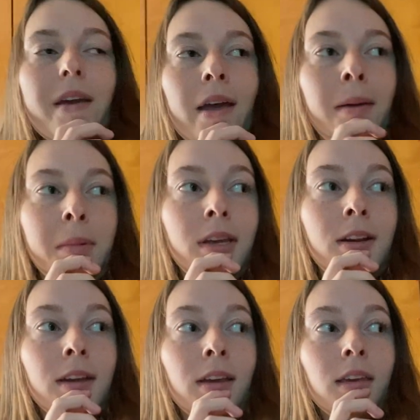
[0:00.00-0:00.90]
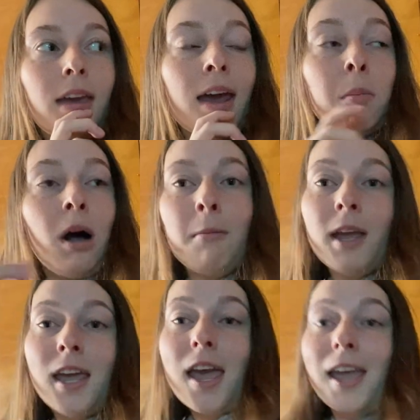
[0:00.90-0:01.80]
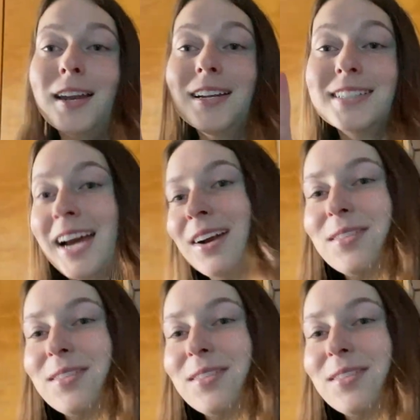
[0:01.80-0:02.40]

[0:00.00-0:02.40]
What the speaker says: am eating edamame and dino